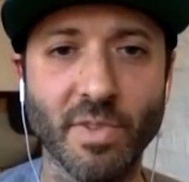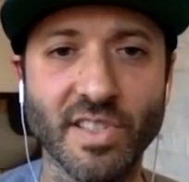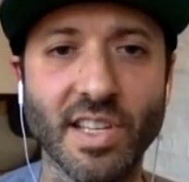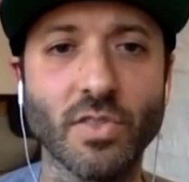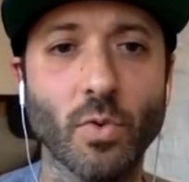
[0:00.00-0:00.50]
But
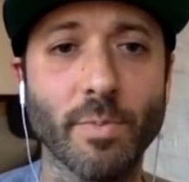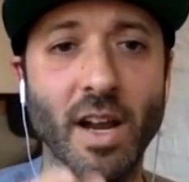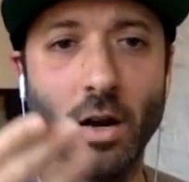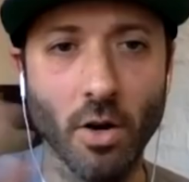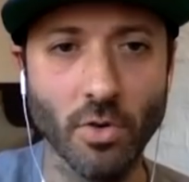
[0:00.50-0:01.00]
since we
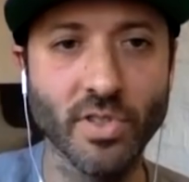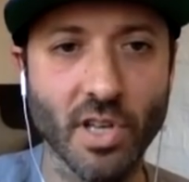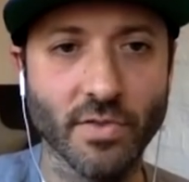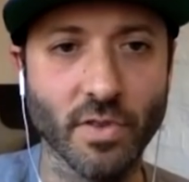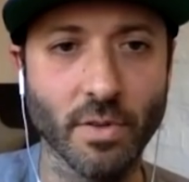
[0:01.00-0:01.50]
made our own
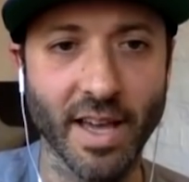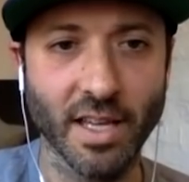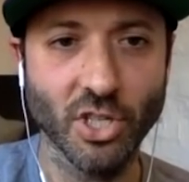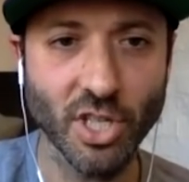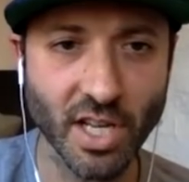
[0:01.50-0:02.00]
sauce for mac
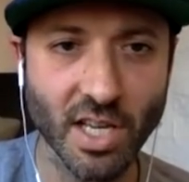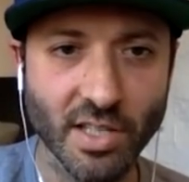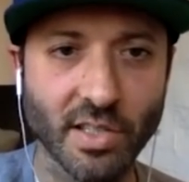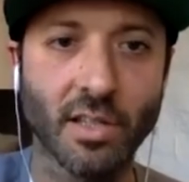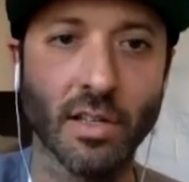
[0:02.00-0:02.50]
and
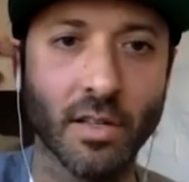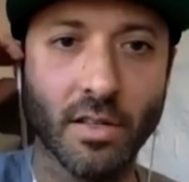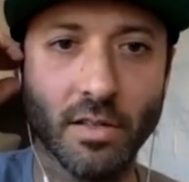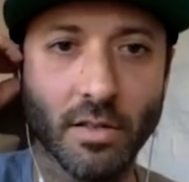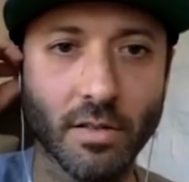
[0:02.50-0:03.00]
cheese,
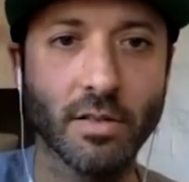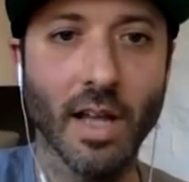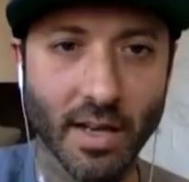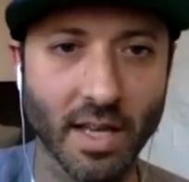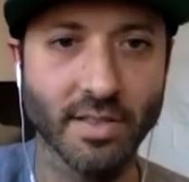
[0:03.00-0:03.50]

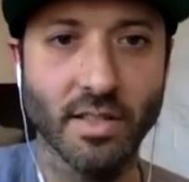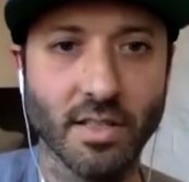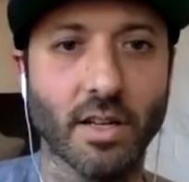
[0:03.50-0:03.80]
not necessary.